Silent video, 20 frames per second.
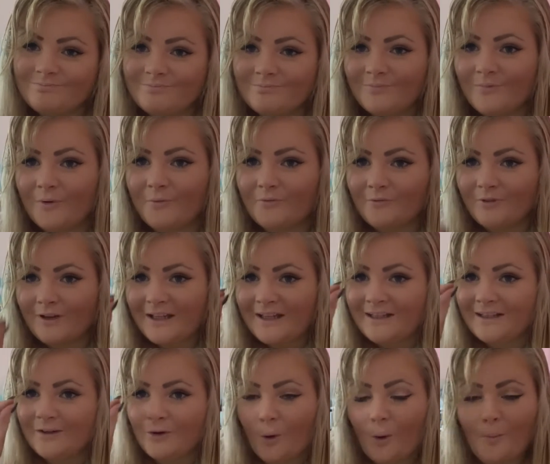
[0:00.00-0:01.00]
on
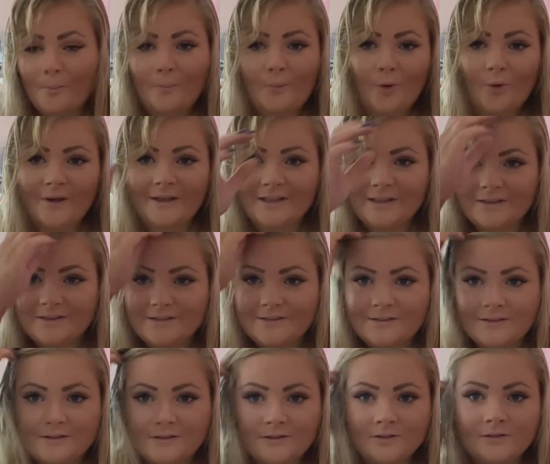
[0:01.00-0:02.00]
fleek, on point.
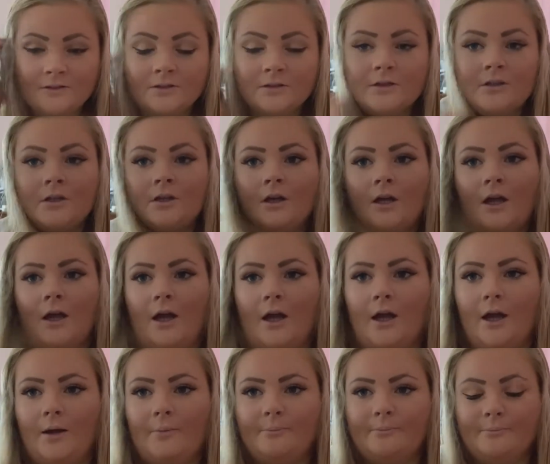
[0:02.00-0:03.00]

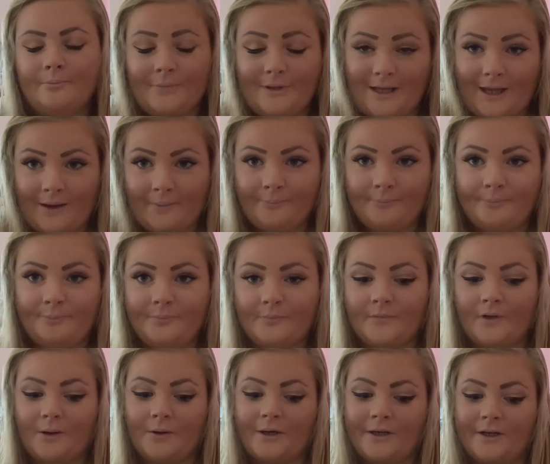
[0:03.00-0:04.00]
But yeah,
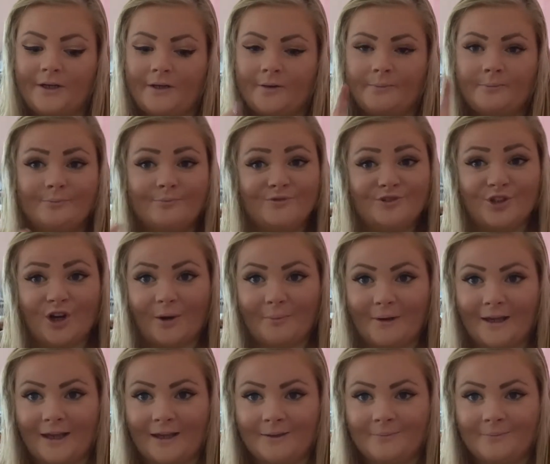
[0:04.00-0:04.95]
I'm going to dry my hair.